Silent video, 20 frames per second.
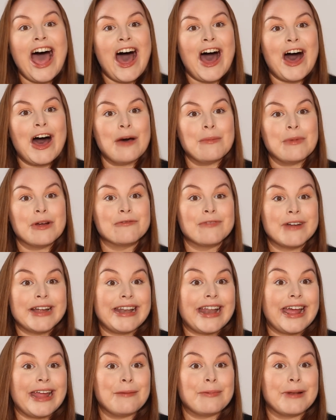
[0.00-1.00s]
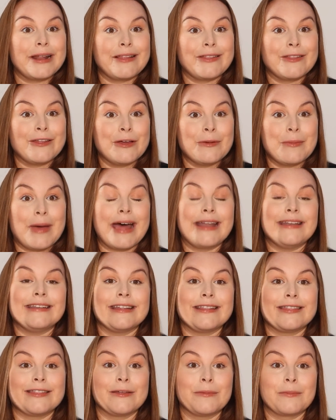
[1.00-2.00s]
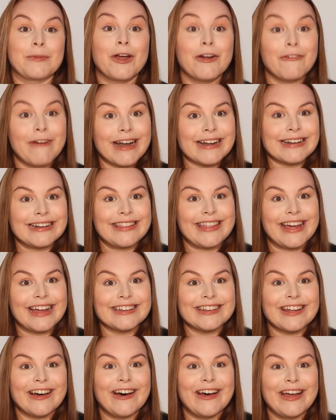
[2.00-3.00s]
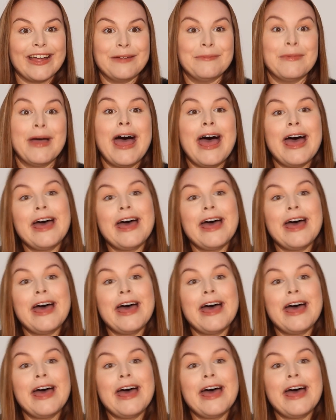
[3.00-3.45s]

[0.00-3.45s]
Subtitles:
relabeling them, and did them correctly that time.